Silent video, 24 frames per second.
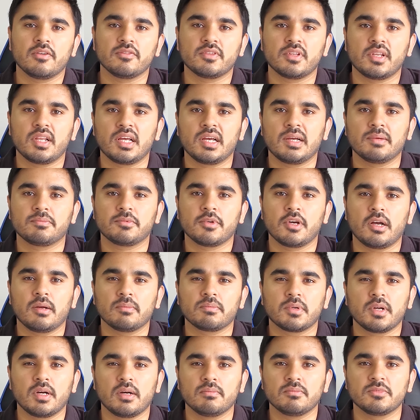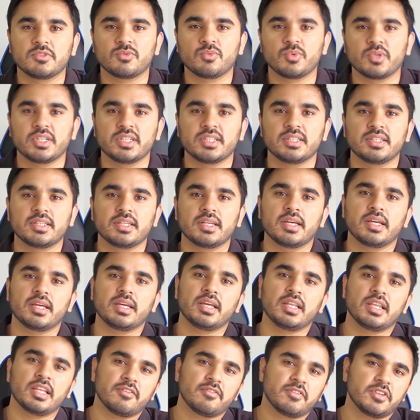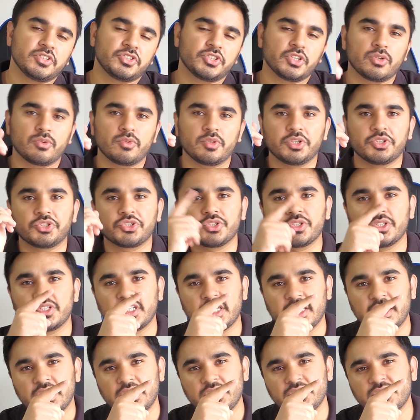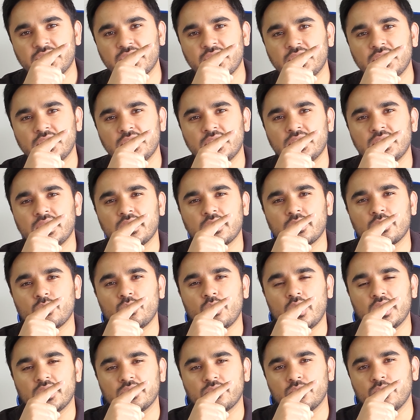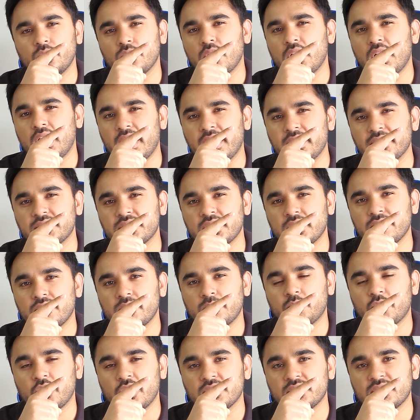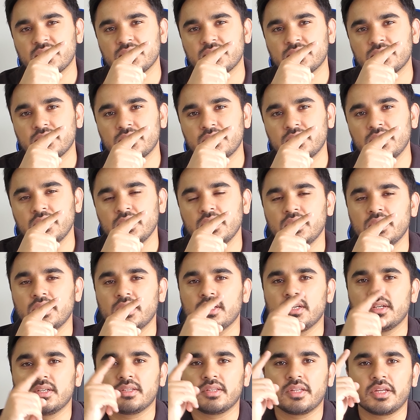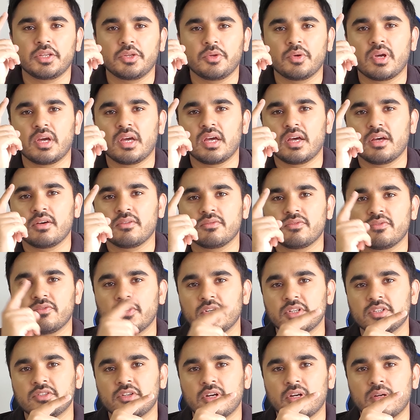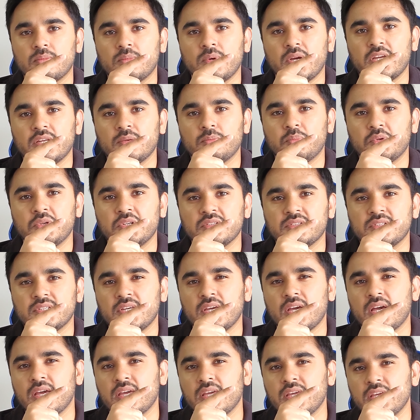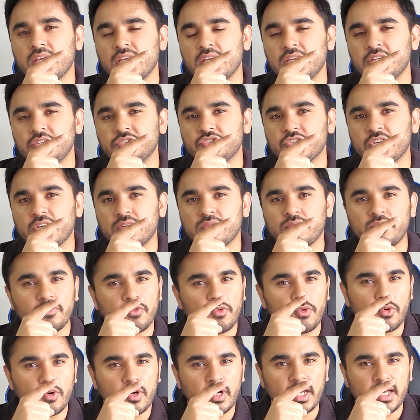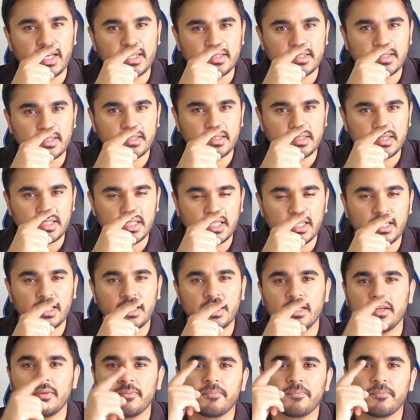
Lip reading: the laptop comes with 11th generation Intel quad-core i7 processor. Then you have 1TB PCIe Gen 4 SSD,